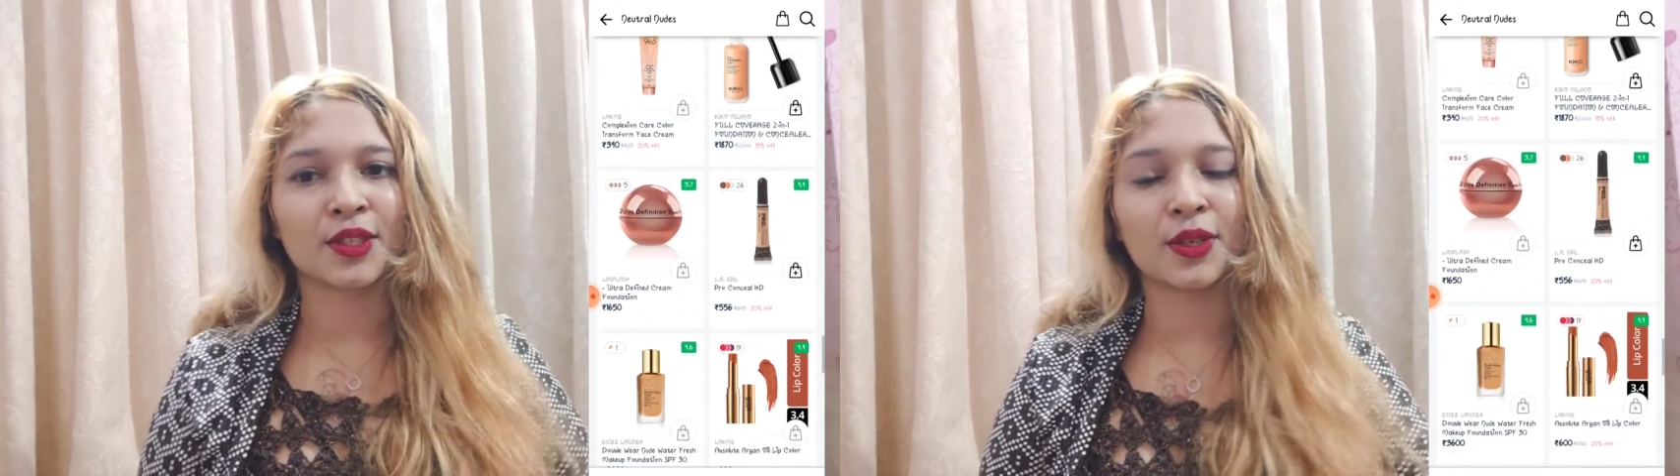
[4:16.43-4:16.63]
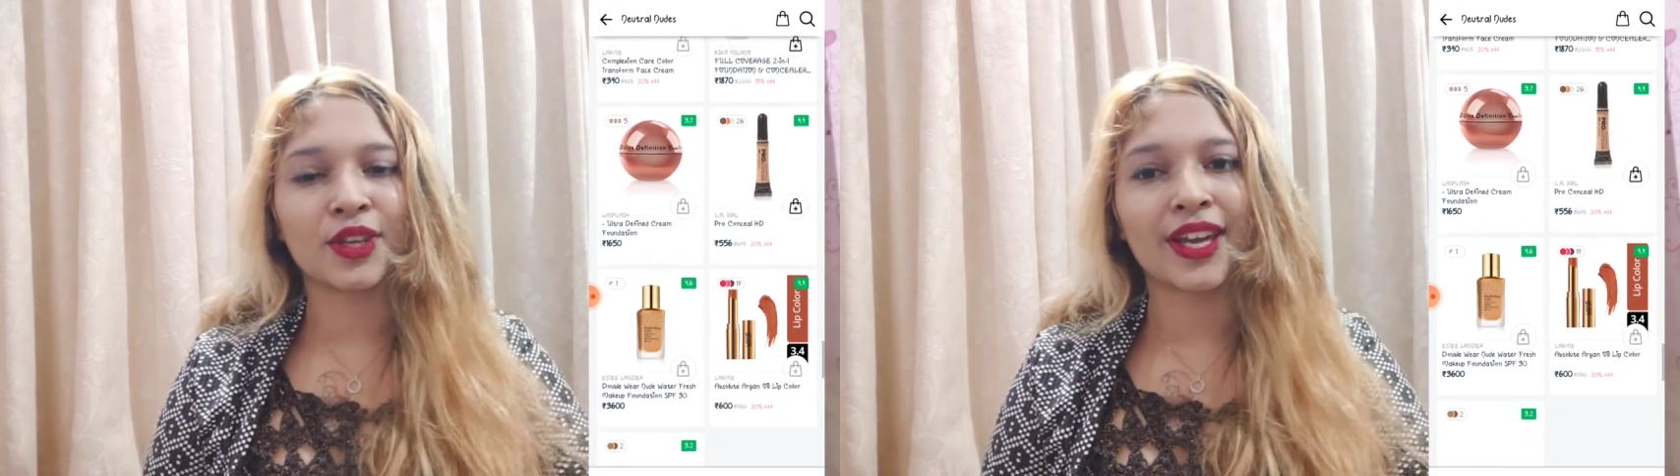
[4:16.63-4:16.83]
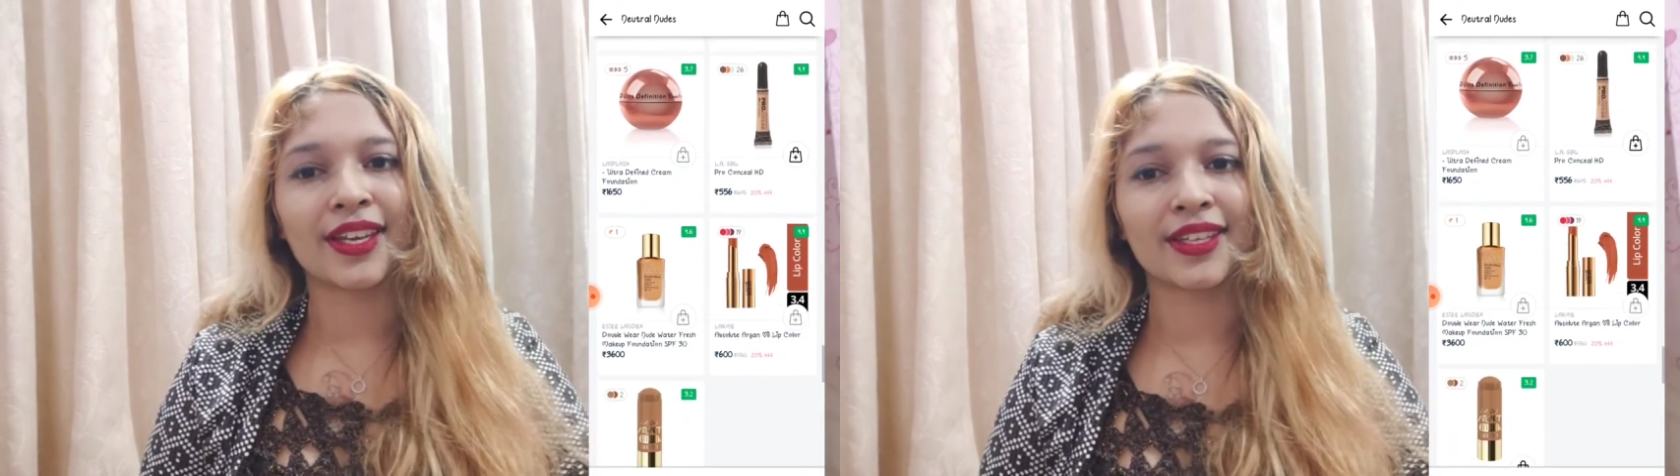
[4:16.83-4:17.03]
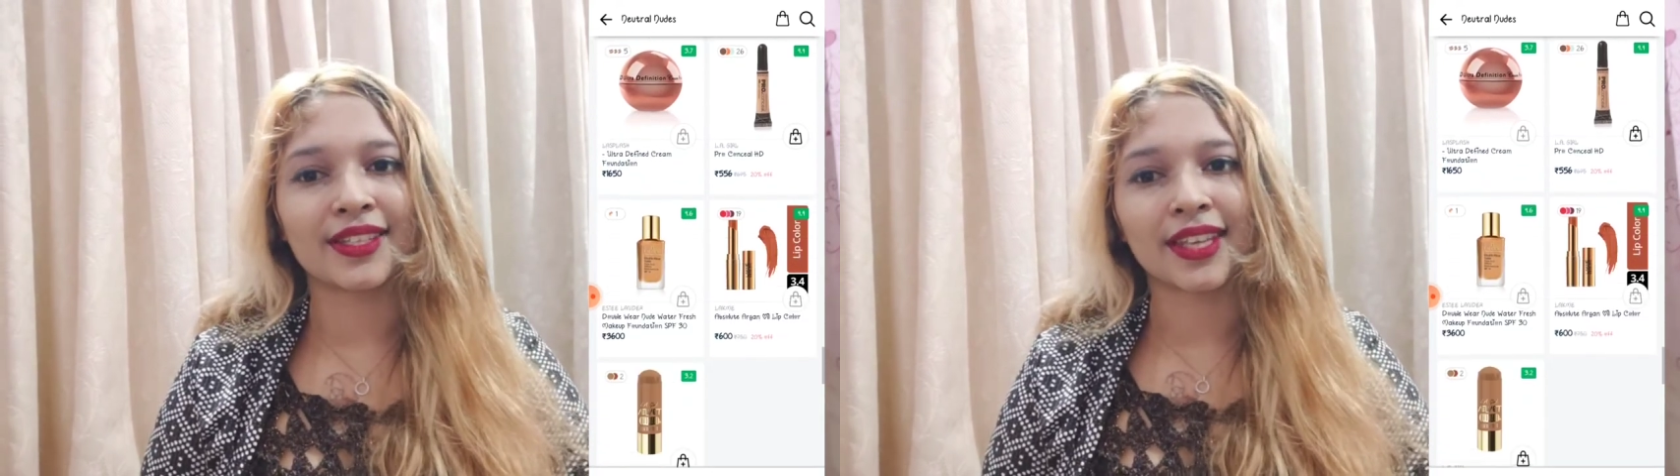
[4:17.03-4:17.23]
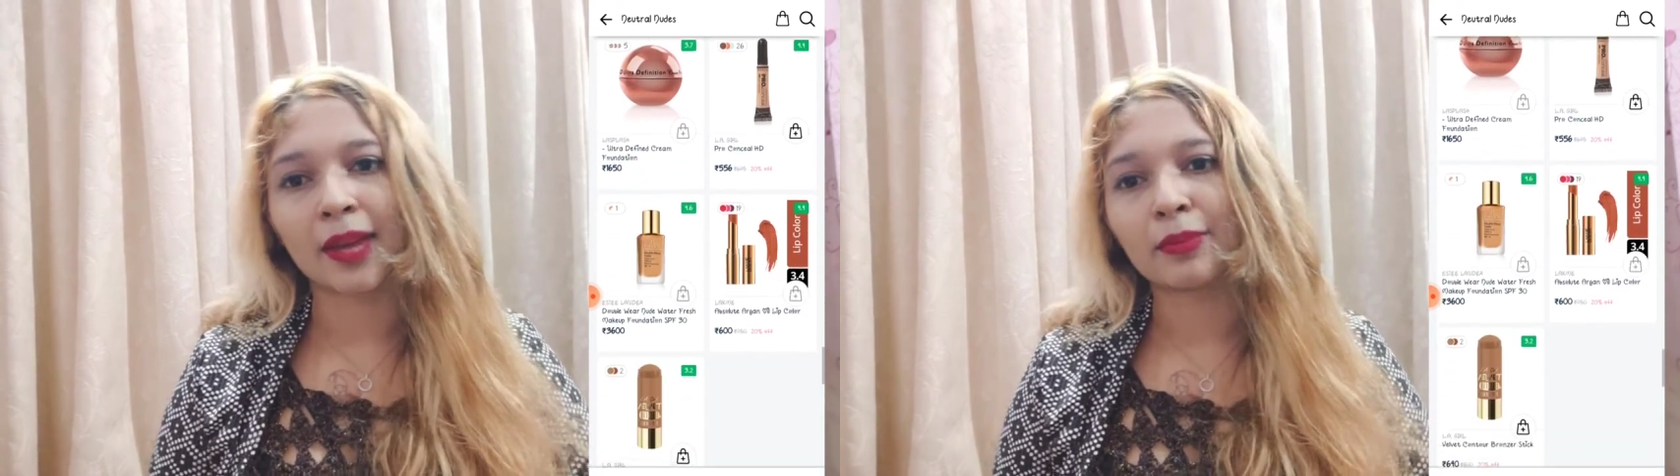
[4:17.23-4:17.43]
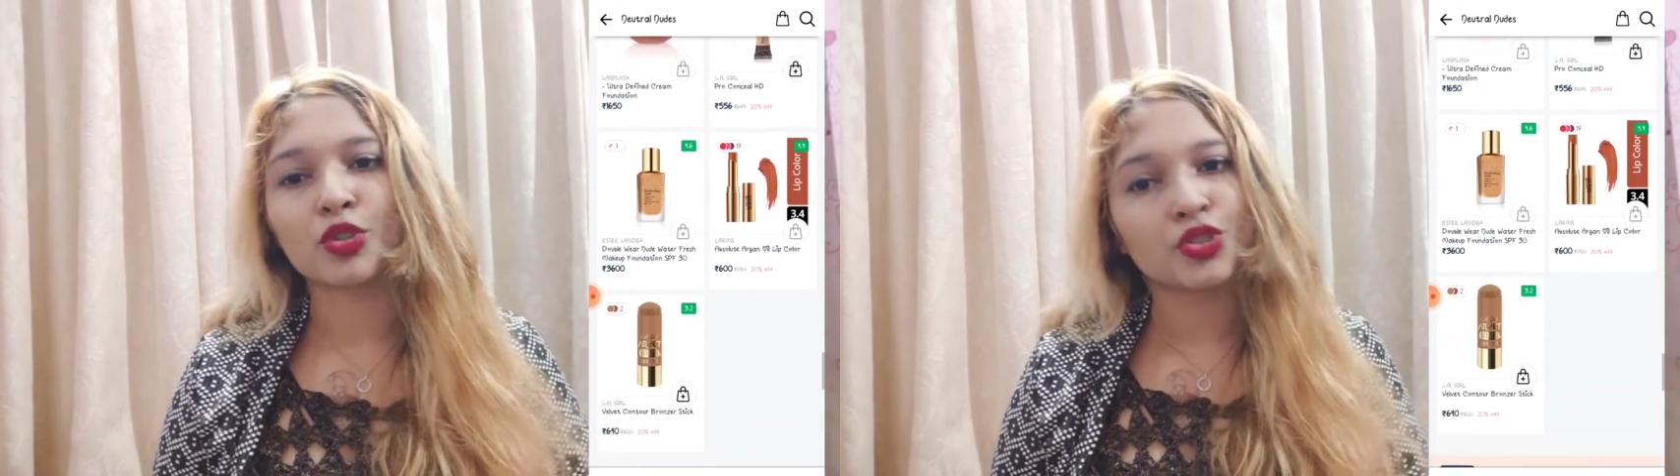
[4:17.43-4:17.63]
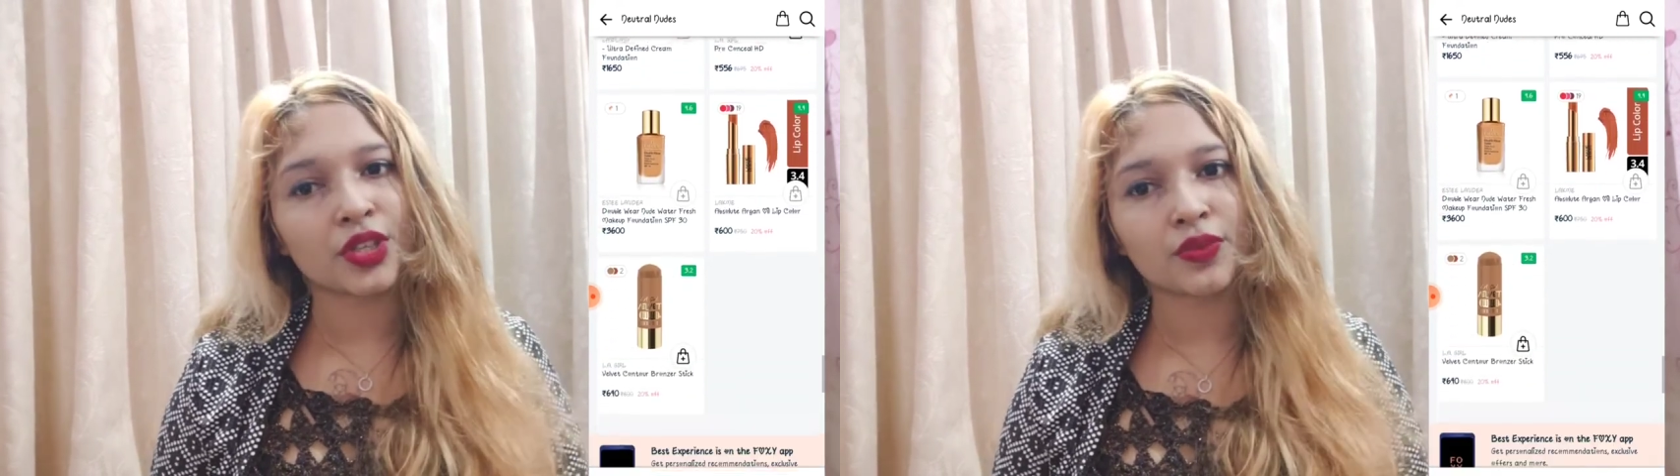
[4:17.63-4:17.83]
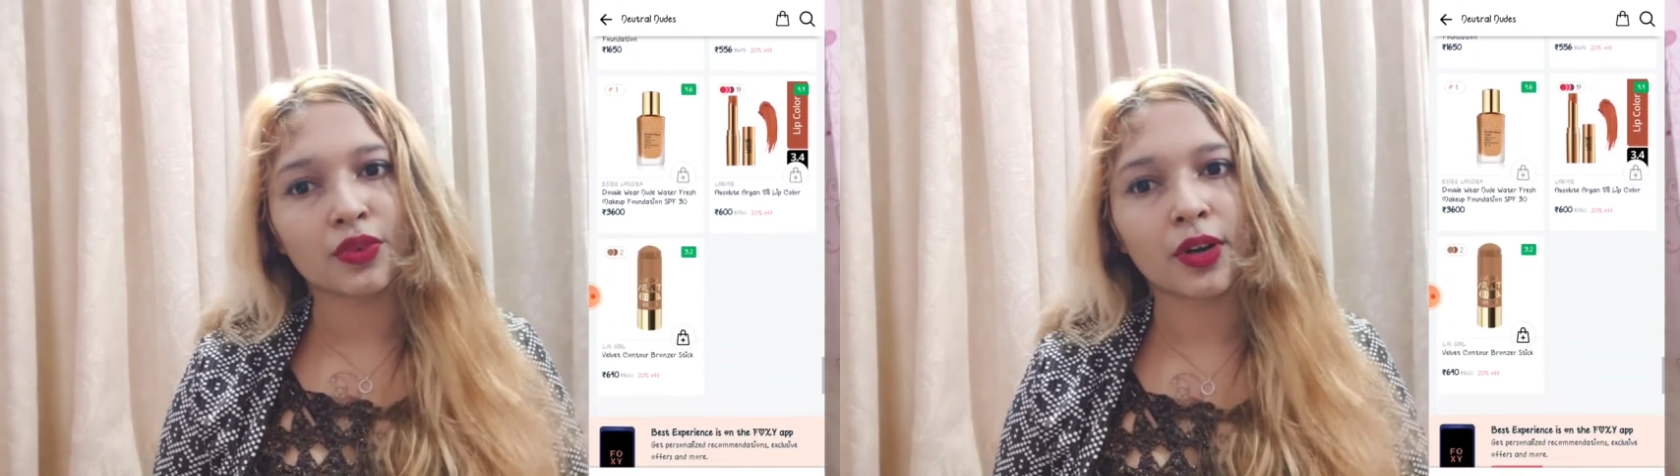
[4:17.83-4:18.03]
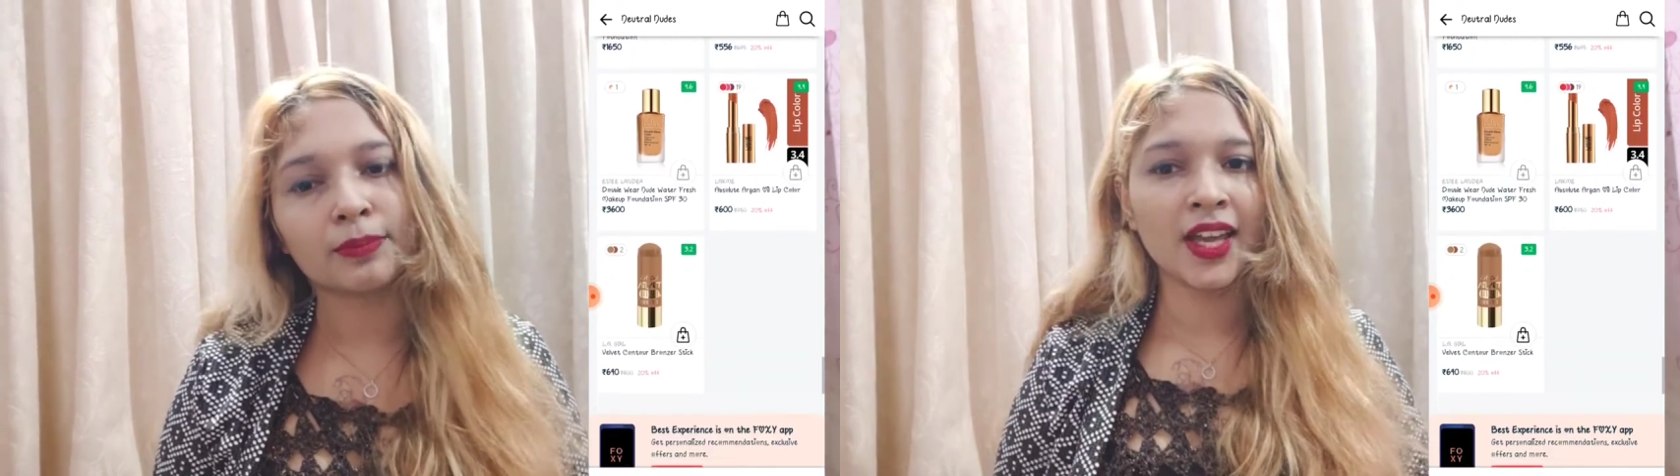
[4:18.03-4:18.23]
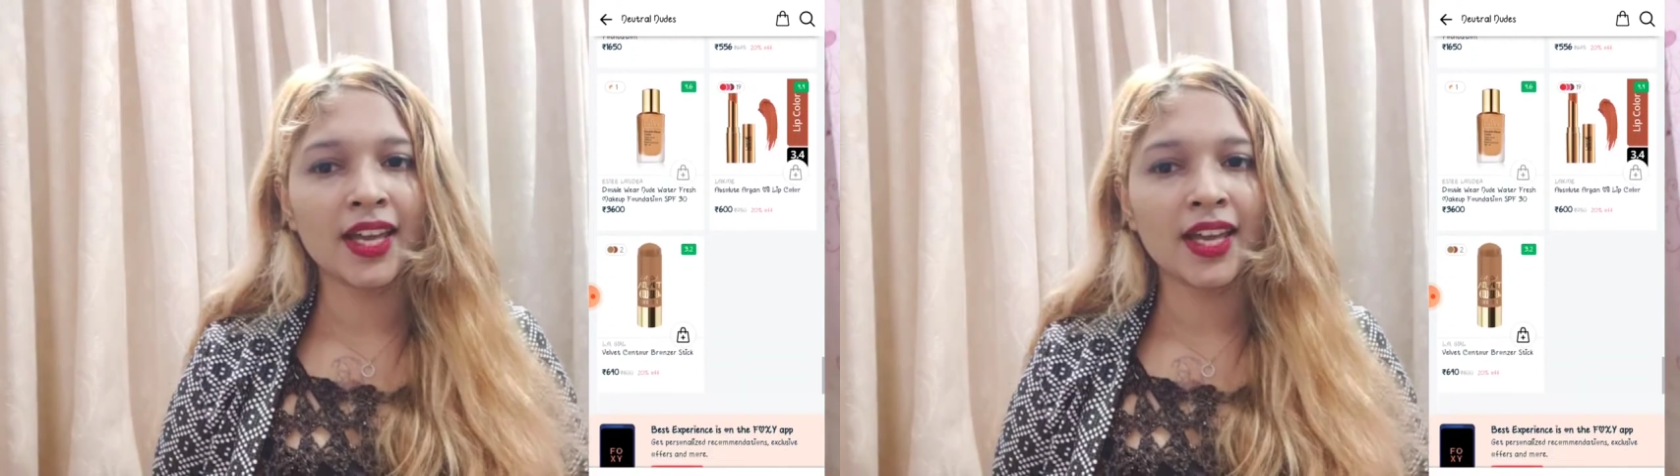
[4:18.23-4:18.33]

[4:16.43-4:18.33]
you guys can purchase from.